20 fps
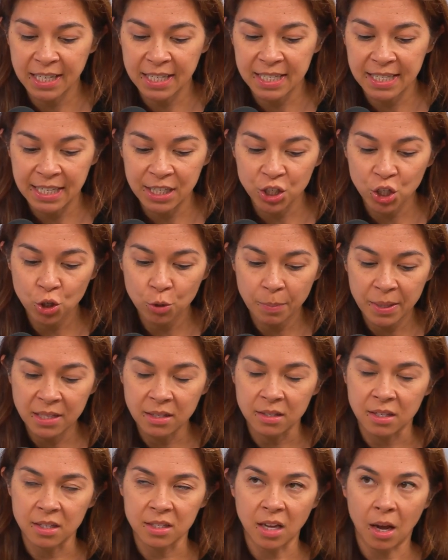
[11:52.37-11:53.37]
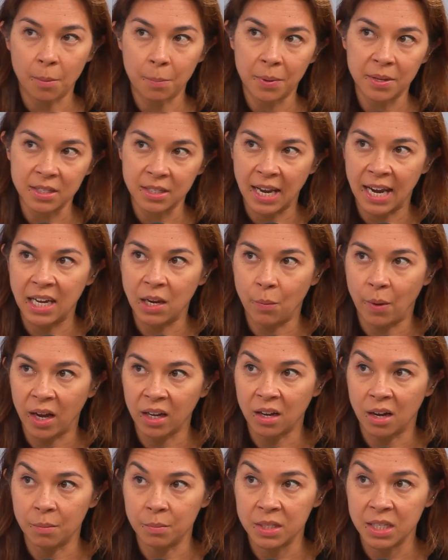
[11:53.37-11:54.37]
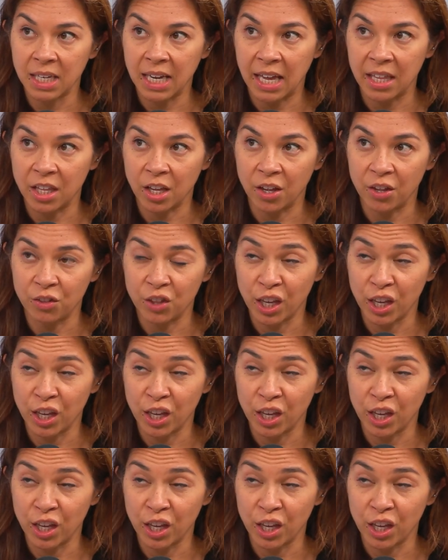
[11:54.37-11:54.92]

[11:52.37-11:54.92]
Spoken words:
as these two businesses, Compass and Anywhere, come together,